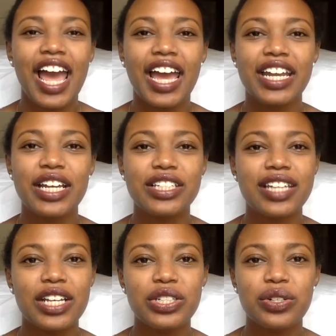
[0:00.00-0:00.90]
and it
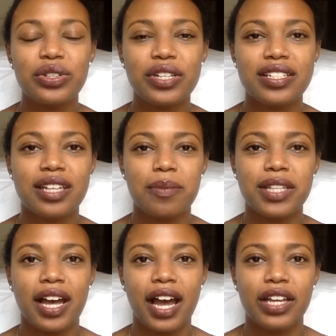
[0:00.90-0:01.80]
takes you through the steps
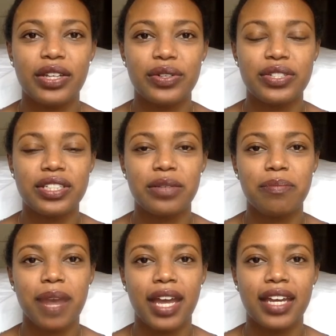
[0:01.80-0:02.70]
that I use to
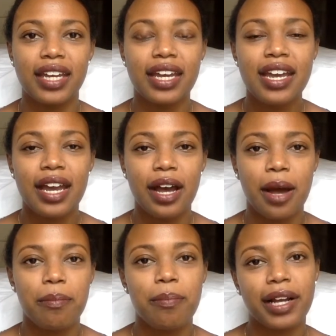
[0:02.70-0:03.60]
make
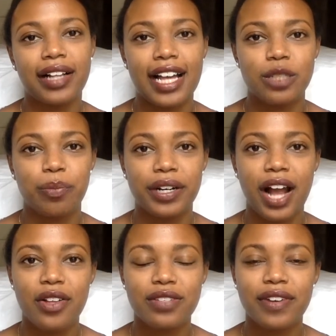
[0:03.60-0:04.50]
my class printouts.